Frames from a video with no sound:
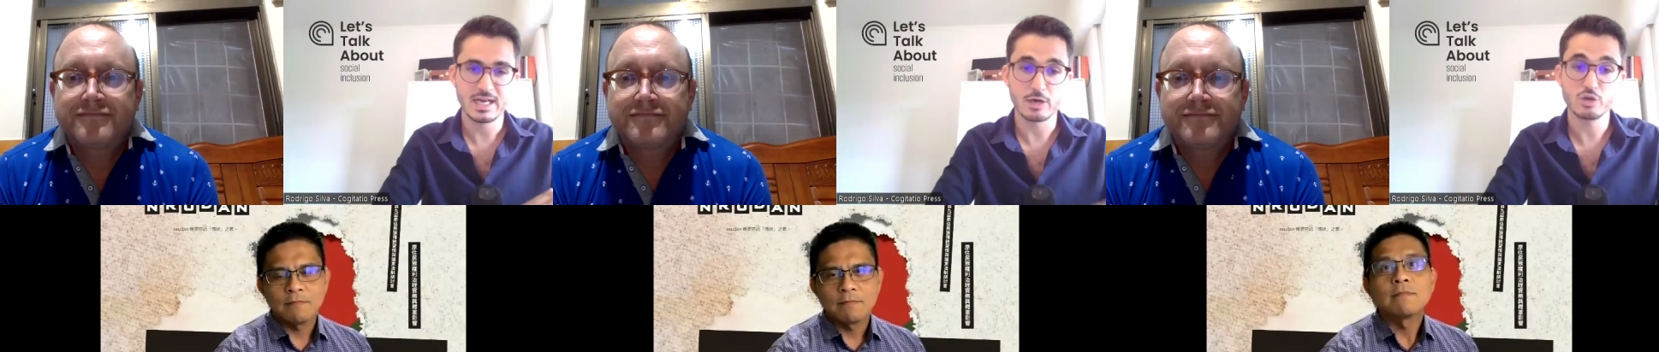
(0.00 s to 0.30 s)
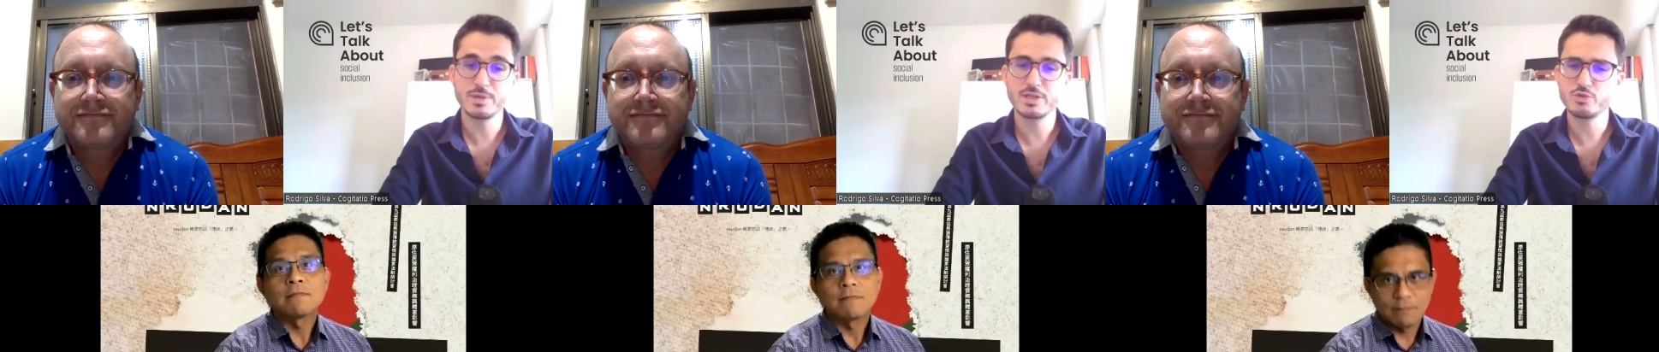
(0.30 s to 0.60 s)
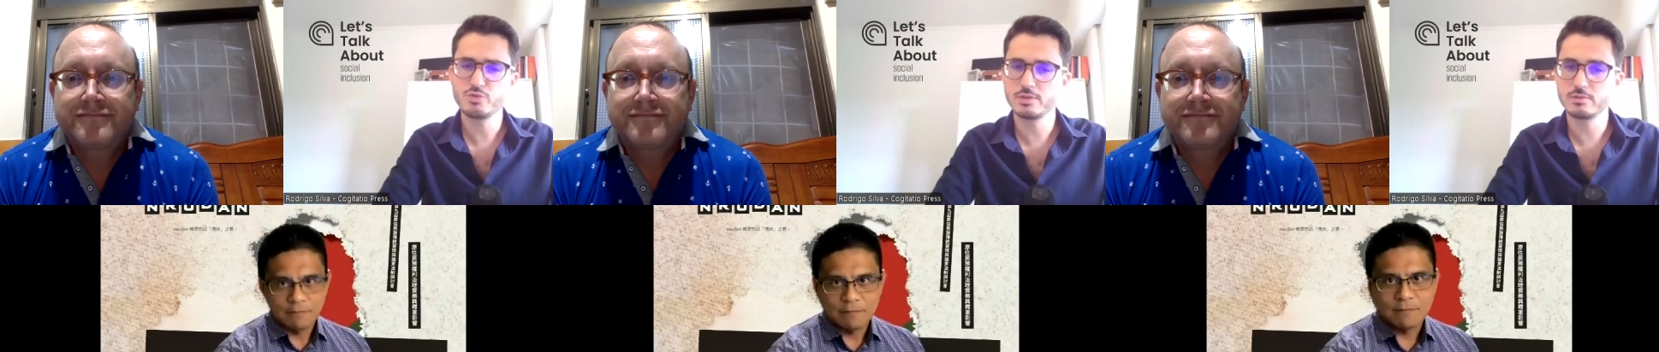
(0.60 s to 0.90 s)
Speaker 1: Our speakers
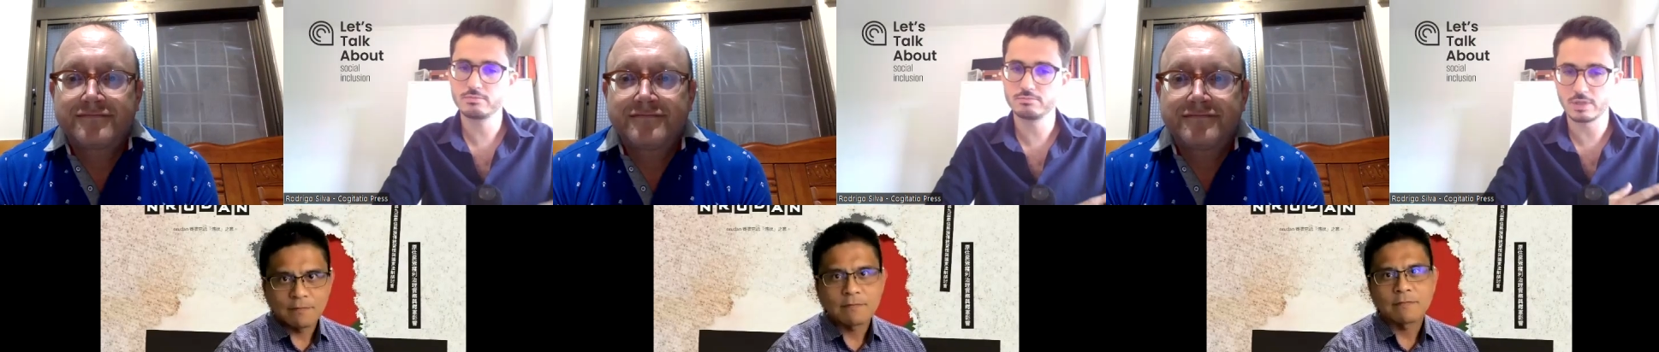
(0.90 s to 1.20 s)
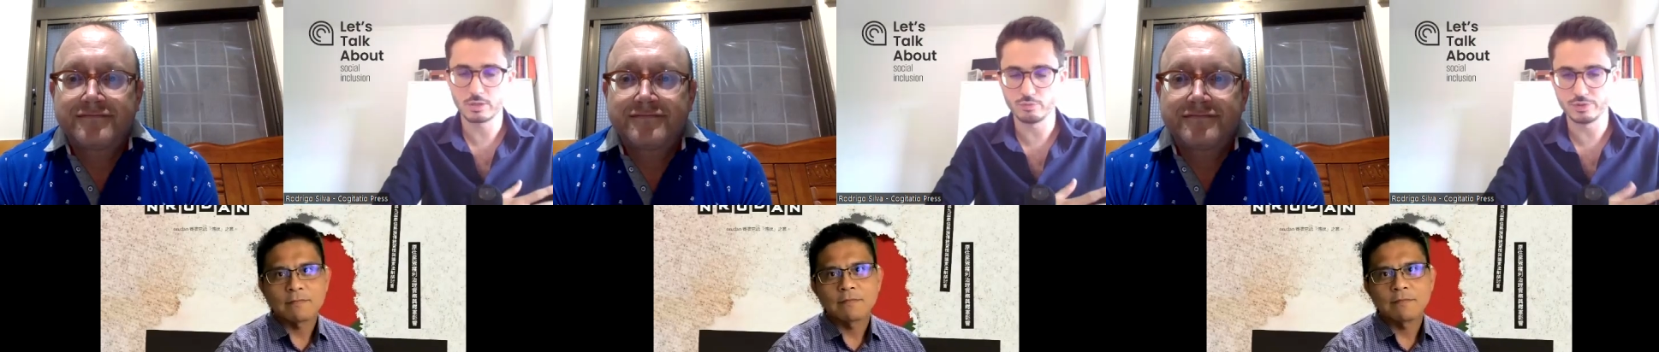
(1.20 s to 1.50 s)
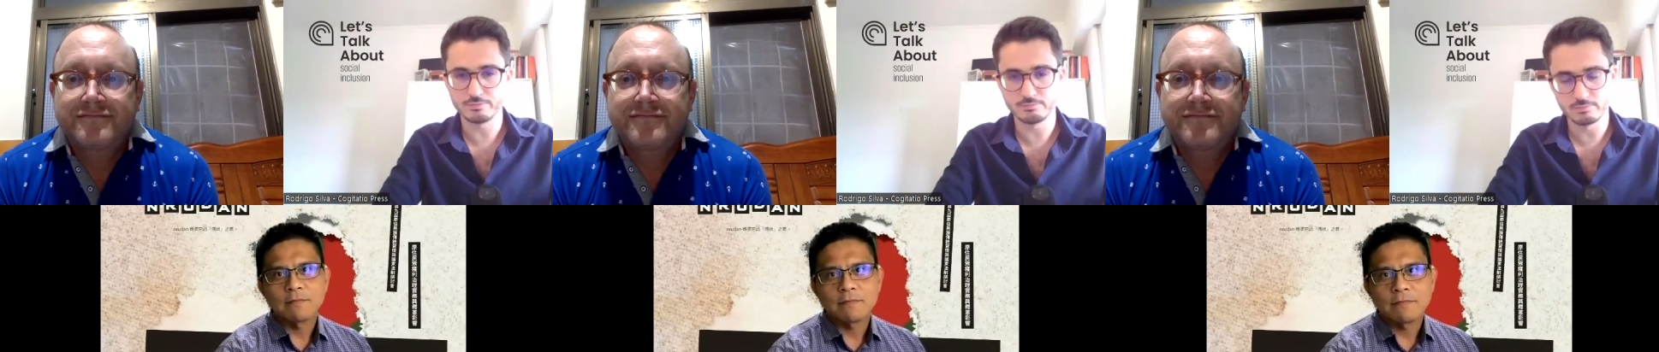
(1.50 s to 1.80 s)
will, well,
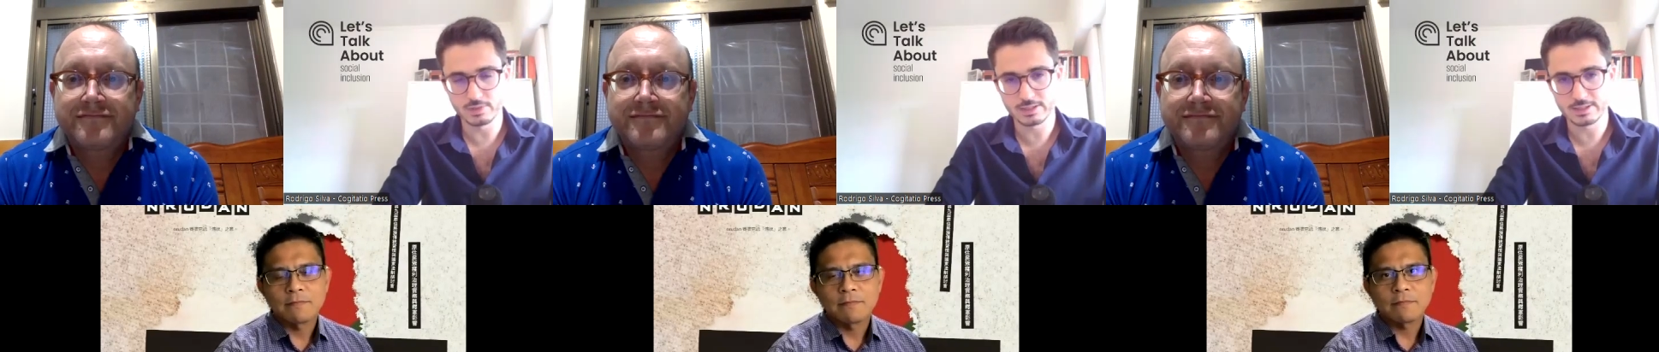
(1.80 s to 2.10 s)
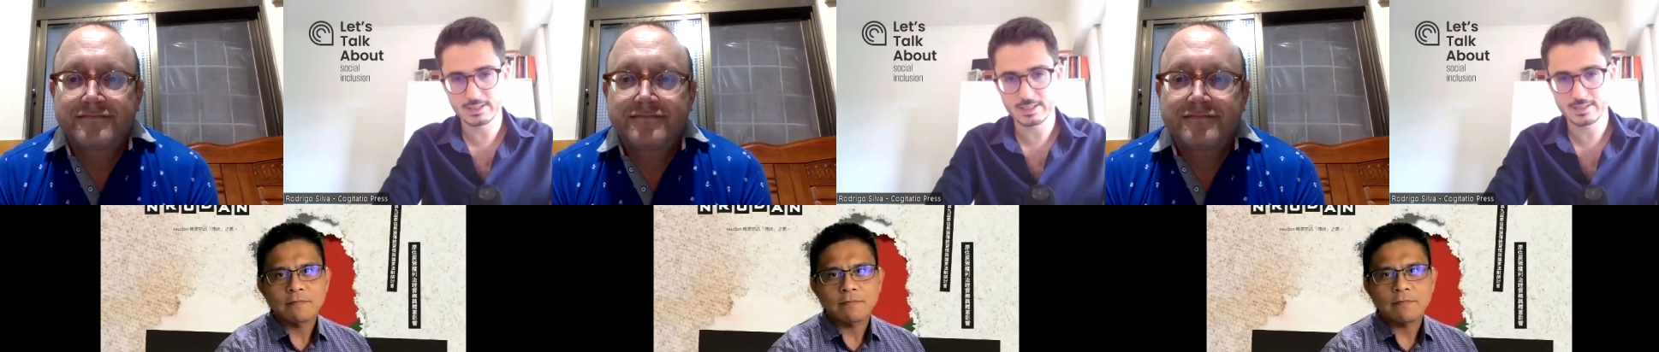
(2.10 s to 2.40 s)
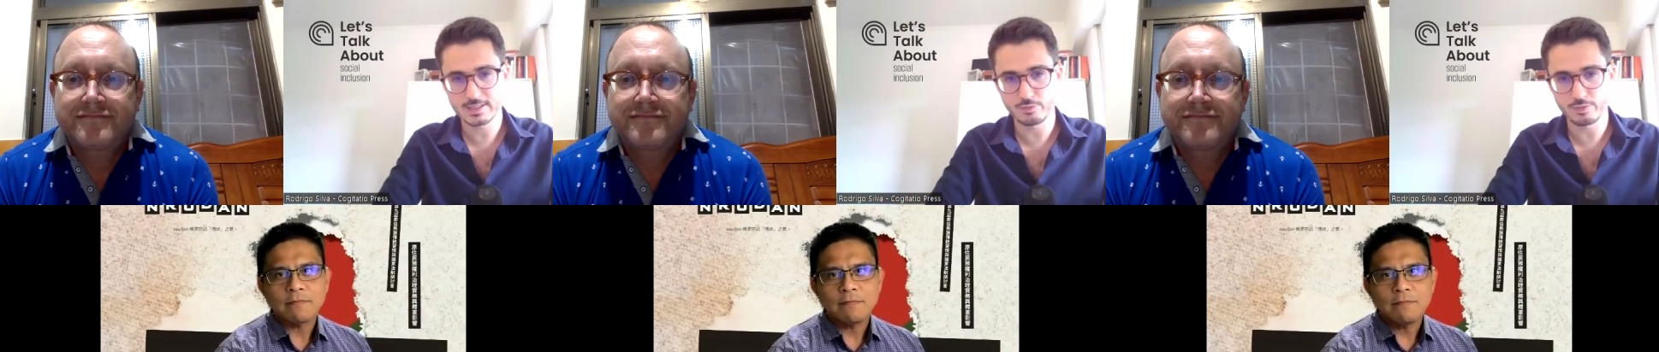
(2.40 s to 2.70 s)
we're uh,
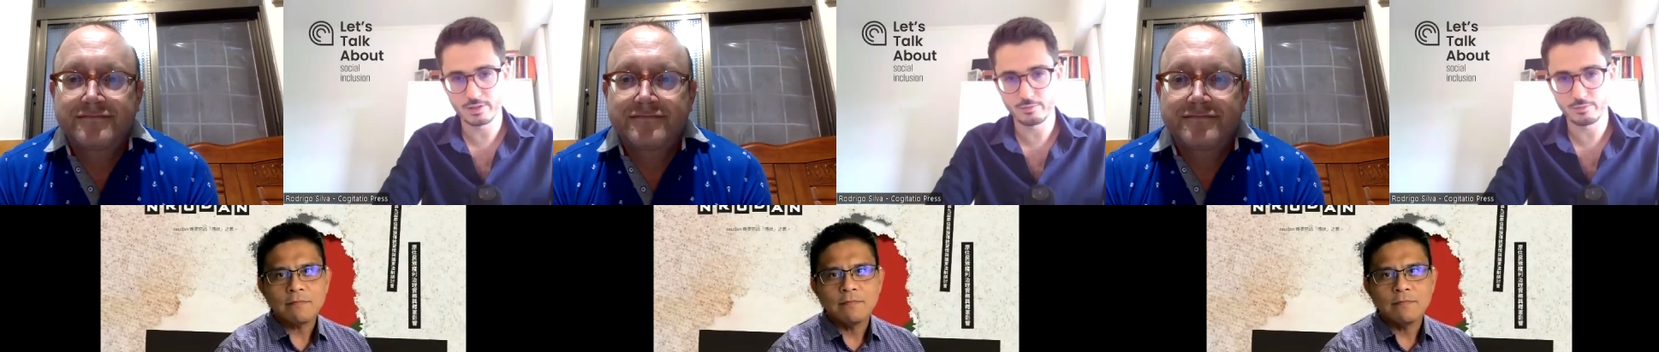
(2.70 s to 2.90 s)
discussing with,